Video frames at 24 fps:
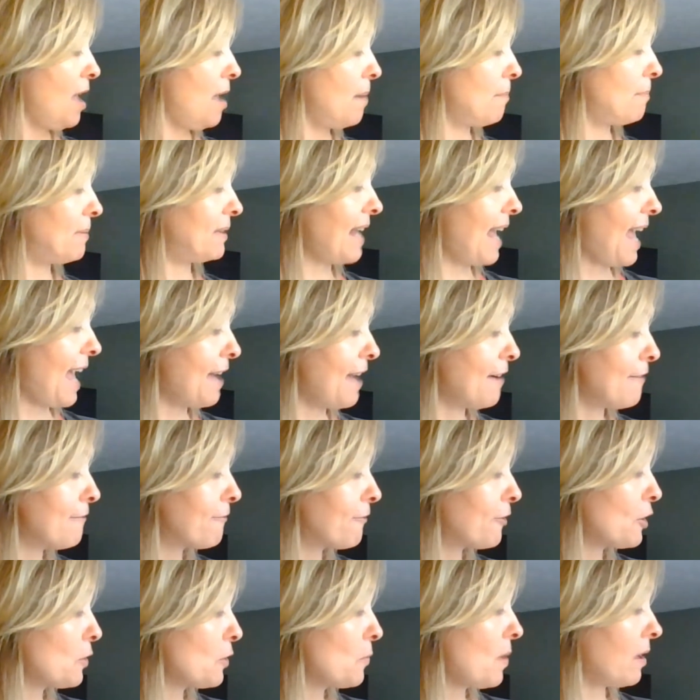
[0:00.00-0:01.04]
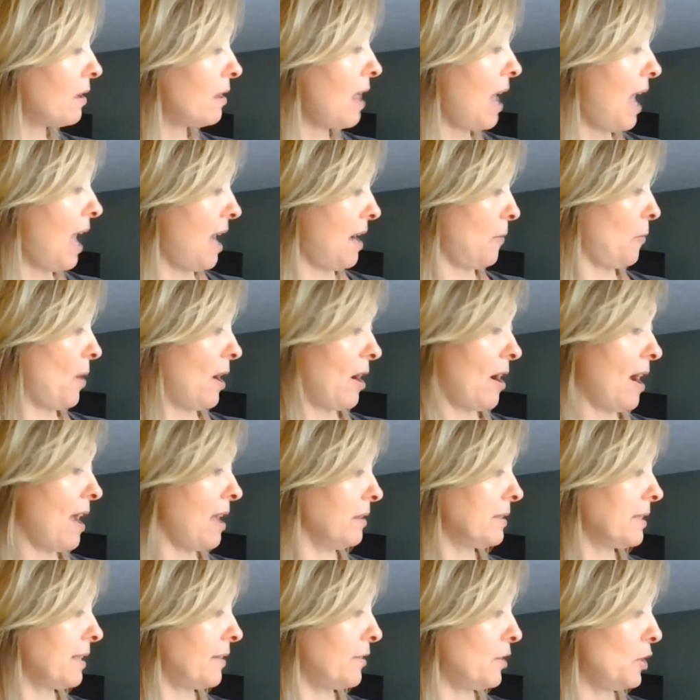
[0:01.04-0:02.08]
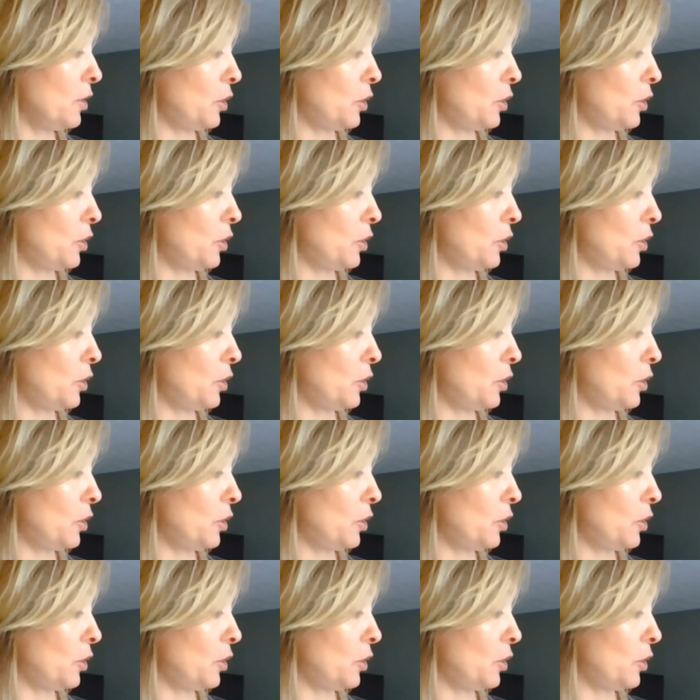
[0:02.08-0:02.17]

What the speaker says: But everywhere else in the